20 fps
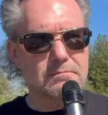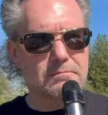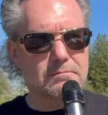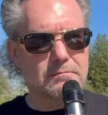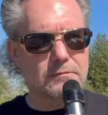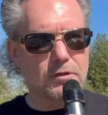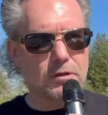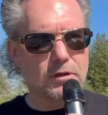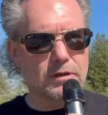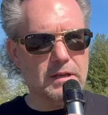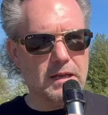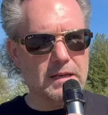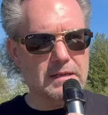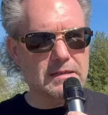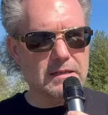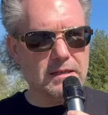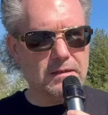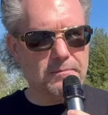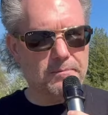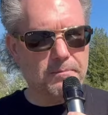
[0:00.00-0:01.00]
you're a
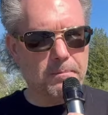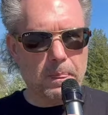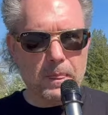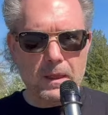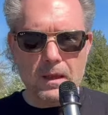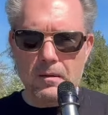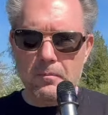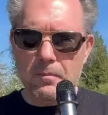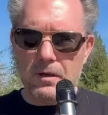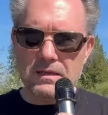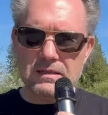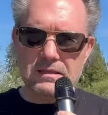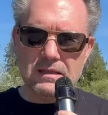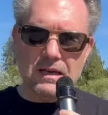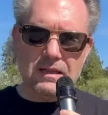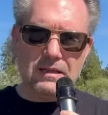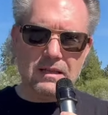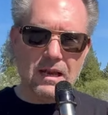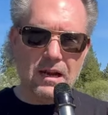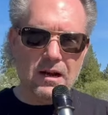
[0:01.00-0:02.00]
daisy. But it's
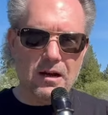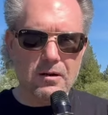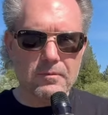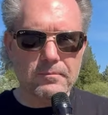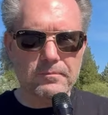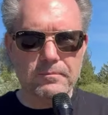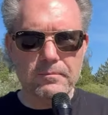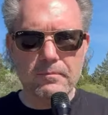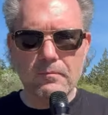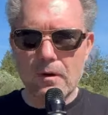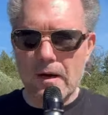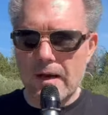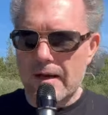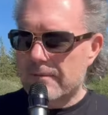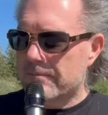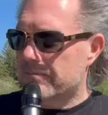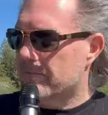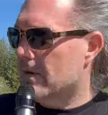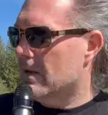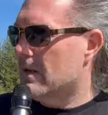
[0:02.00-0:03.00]
not there,
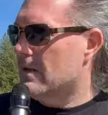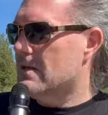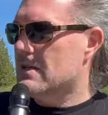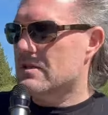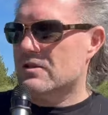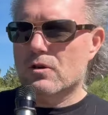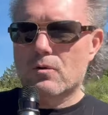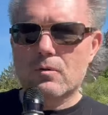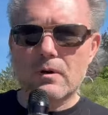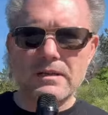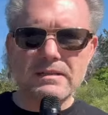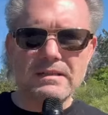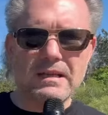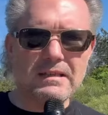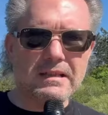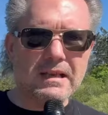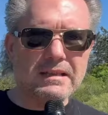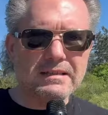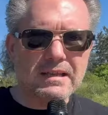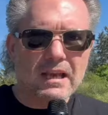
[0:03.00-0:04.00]
right? So what is that?
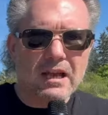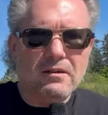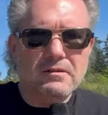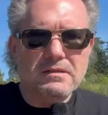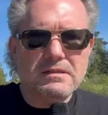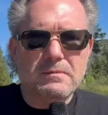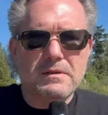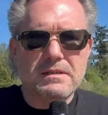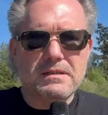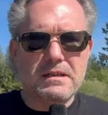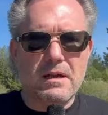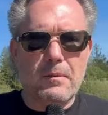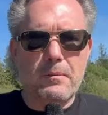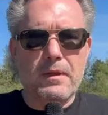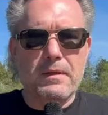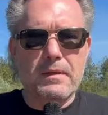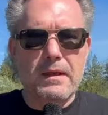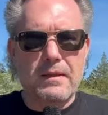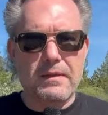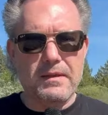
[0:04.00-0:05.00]
That tells me
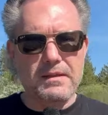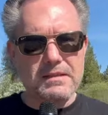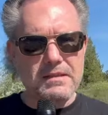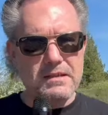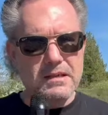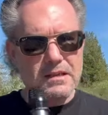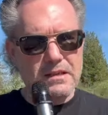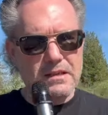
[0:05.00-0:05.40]
something that this